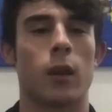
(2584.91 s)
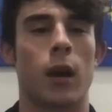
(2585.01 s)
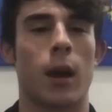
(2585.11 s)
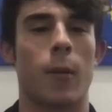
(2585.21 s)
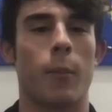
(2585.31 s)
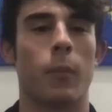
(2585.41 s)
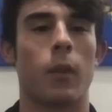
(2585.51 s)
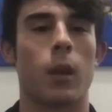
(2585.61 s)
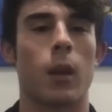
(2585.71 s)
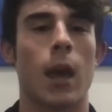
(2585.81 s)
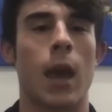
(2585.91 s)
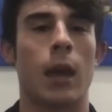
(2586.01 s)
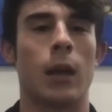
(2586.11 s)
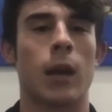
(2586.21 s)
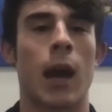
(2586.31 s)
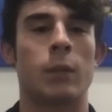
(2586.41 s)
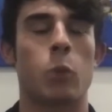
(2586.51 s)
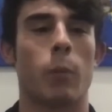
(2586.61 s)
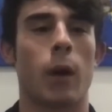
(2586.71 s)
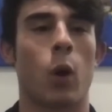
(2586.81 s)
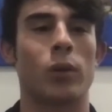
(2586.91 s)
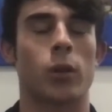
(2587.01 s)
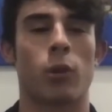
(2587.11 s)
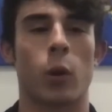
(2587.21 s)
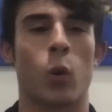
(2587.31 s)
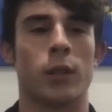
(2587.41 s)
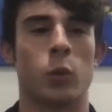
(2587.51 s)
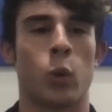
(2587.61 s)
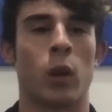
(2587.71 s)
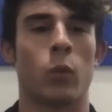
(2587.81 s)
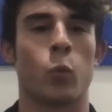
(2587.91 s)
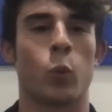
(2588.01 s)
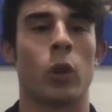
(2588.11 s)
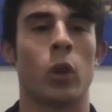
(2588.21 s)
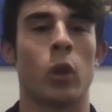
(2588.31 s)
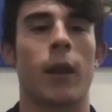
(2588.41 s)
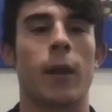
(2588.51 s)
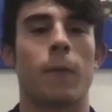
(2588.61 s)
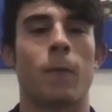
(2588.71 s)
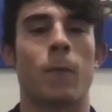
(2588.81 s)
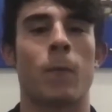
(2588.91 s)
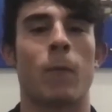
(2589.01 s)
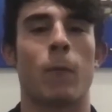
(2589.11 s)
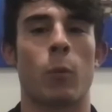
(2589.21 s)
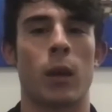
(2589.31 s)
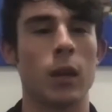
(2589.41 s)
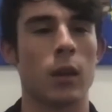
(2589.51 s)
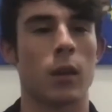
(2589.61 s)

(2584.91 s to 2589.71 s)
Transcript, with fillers: Um, and I spoke about what stuttering was and what it would look like for me.